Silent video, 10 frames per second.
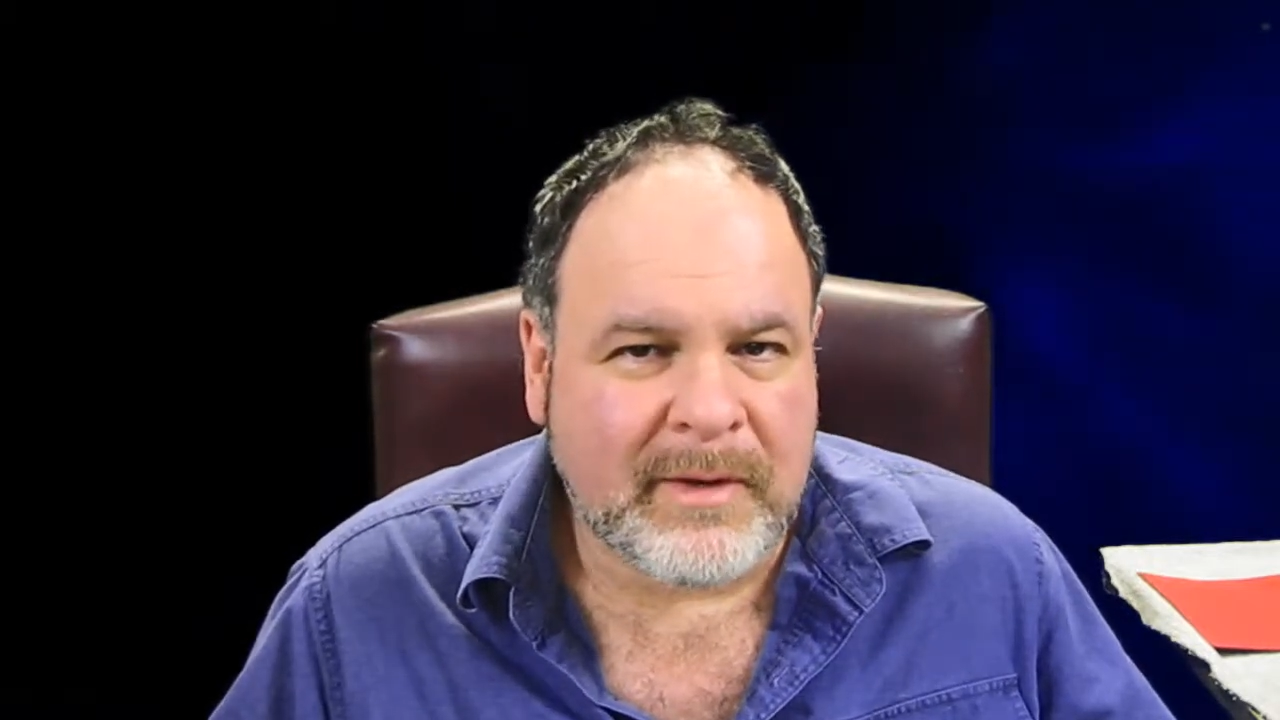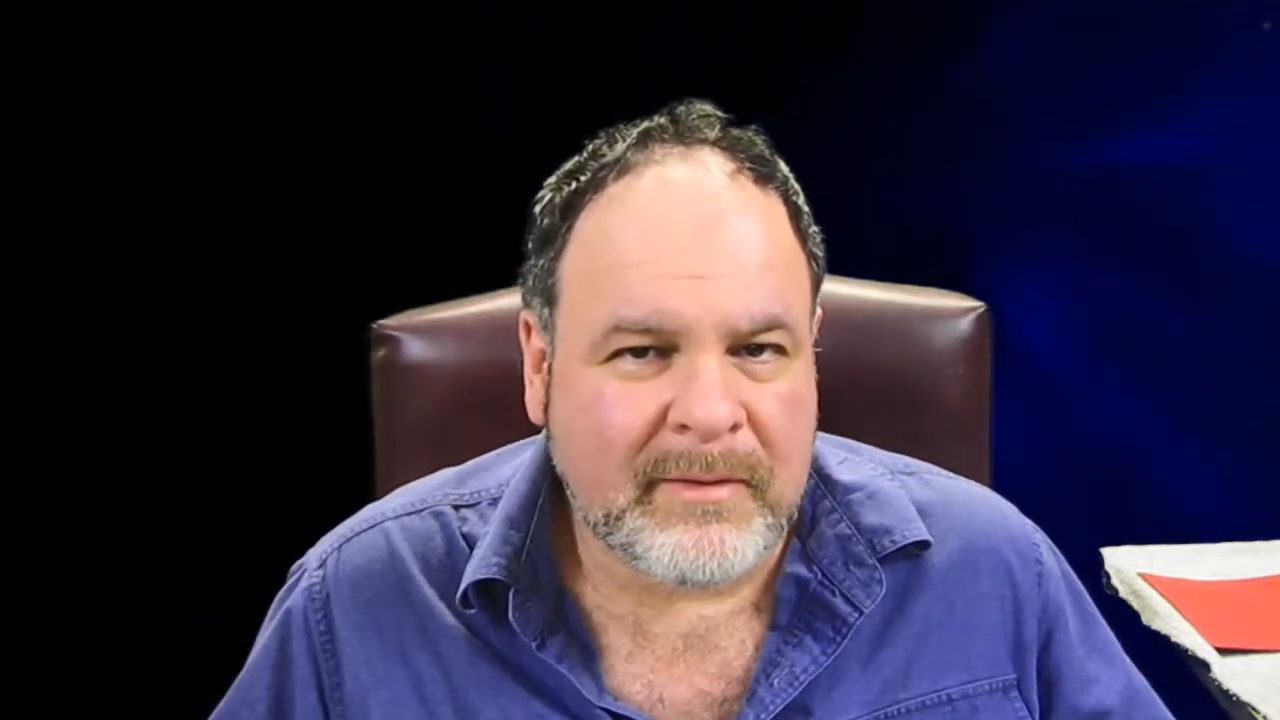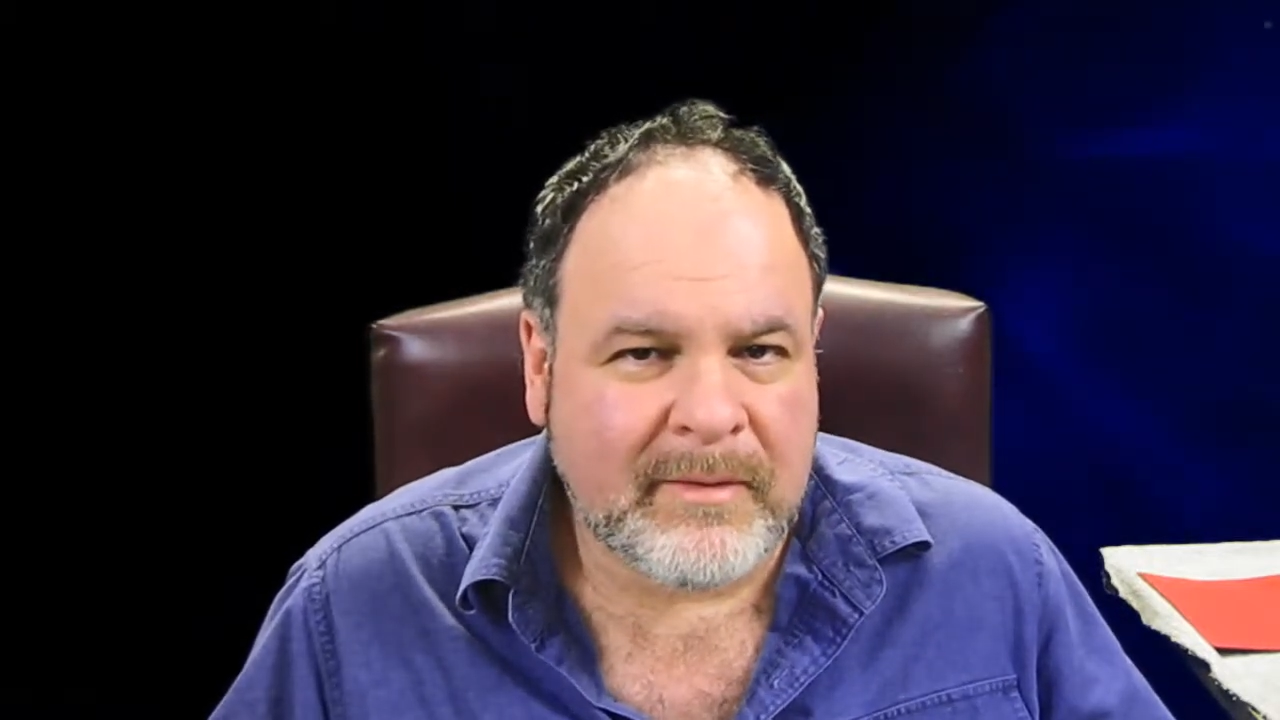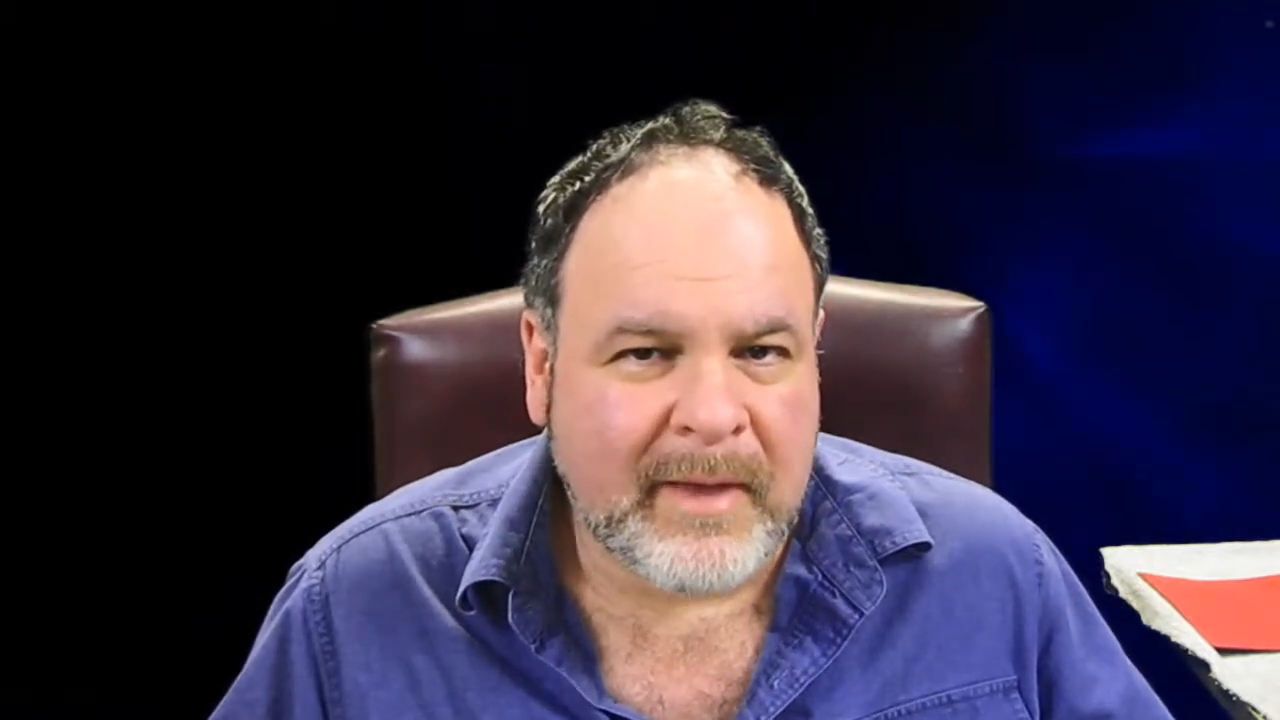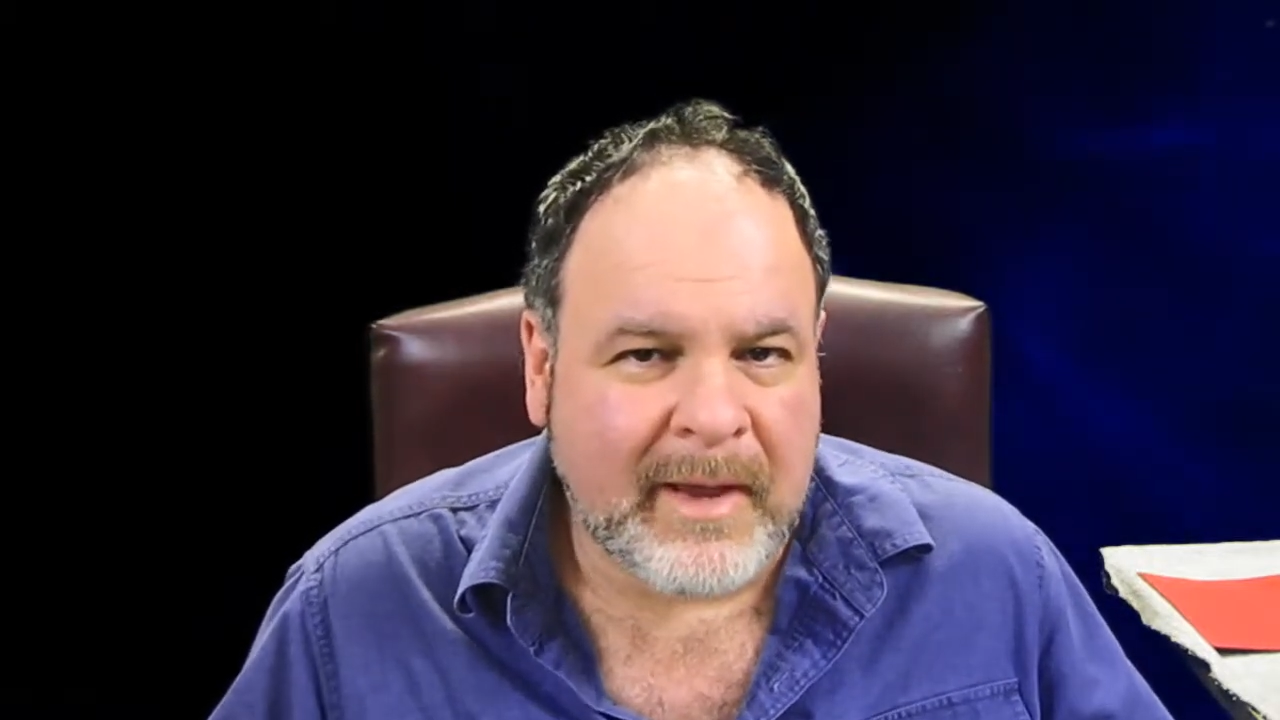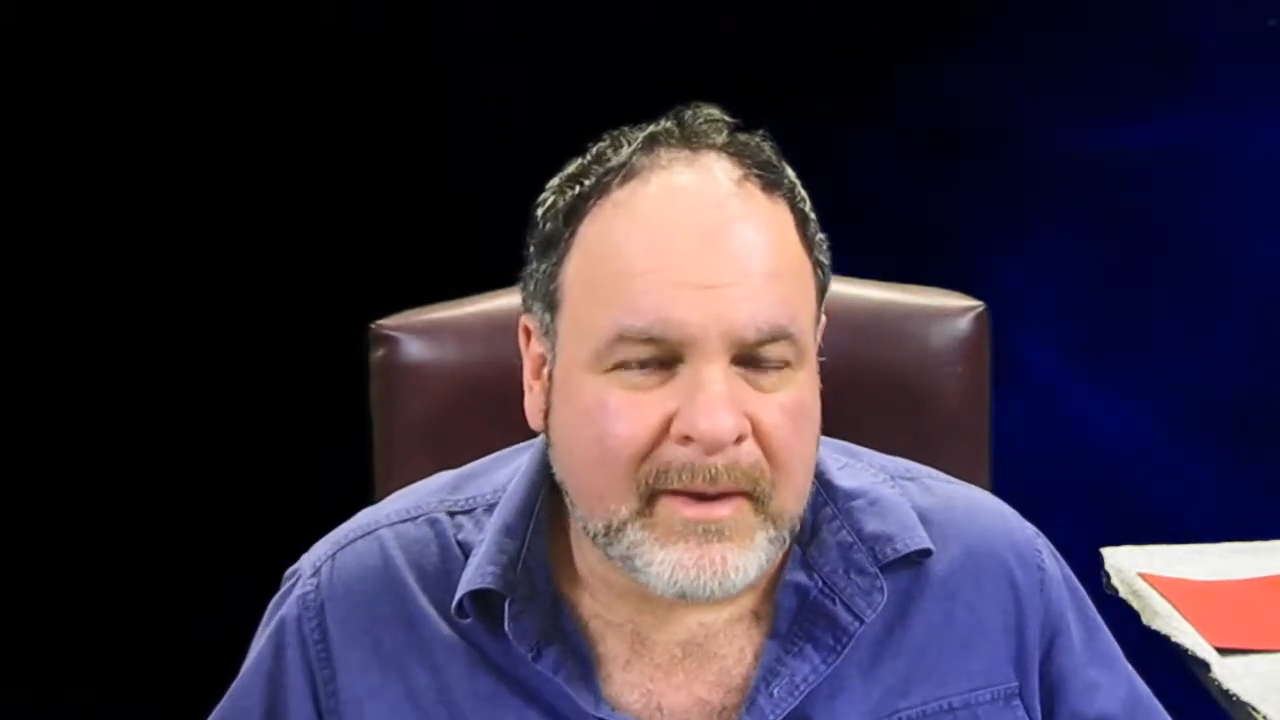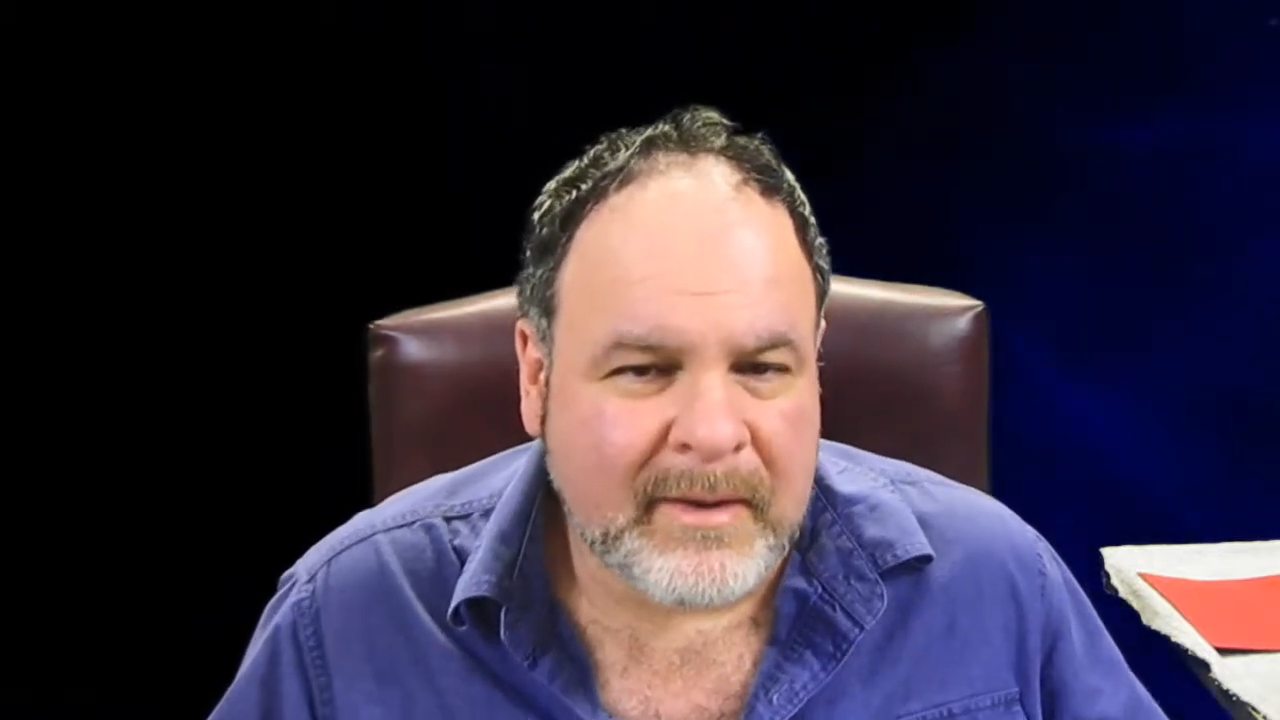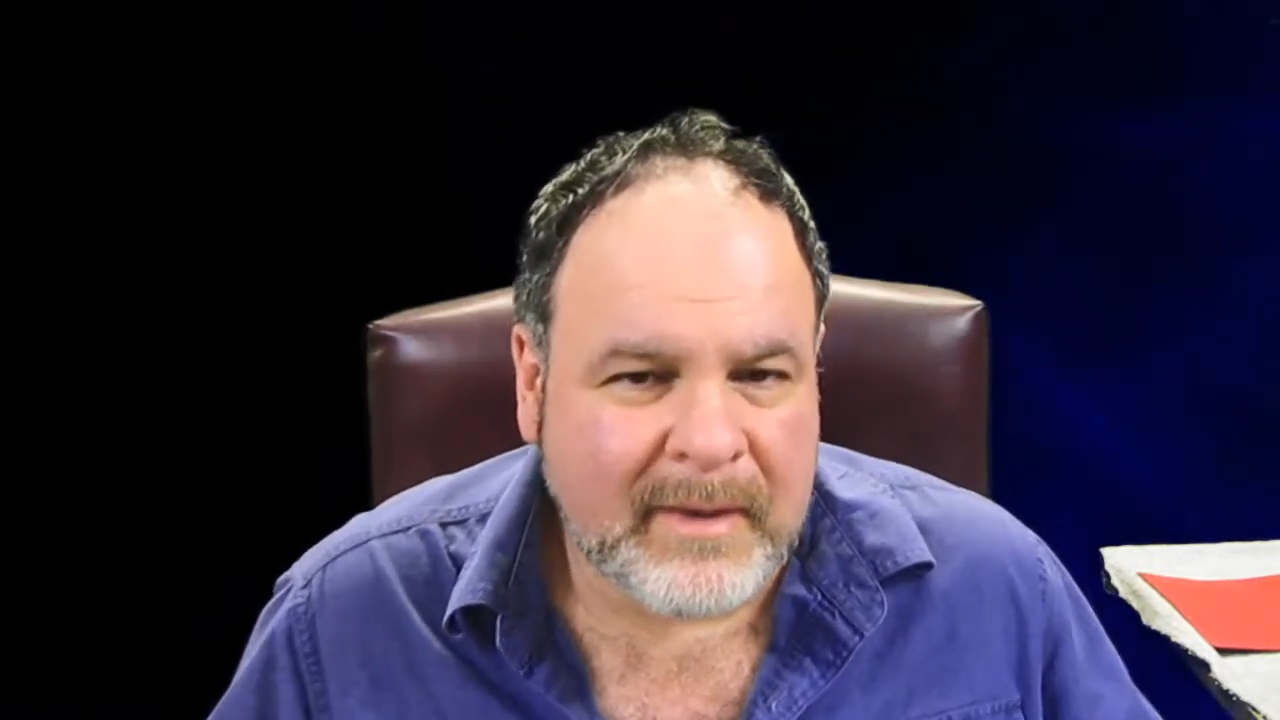is that